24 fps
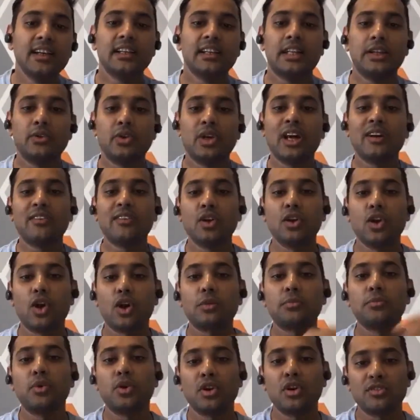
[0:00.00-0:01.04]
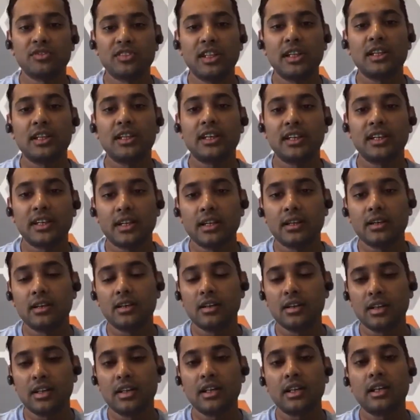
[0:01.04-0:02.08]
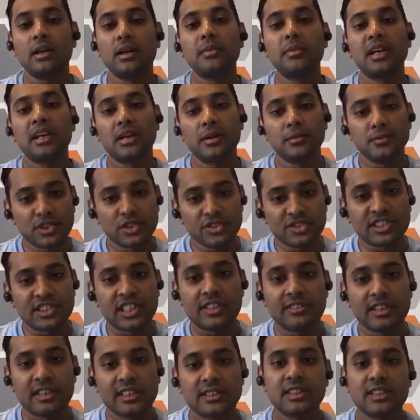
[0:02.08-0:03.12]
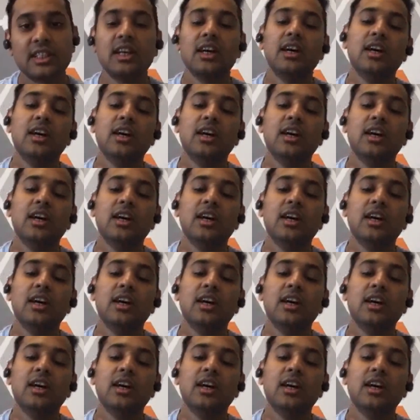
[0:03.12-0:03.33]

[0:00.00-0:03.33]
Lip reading: They would have a lot more of their income in terms of savings.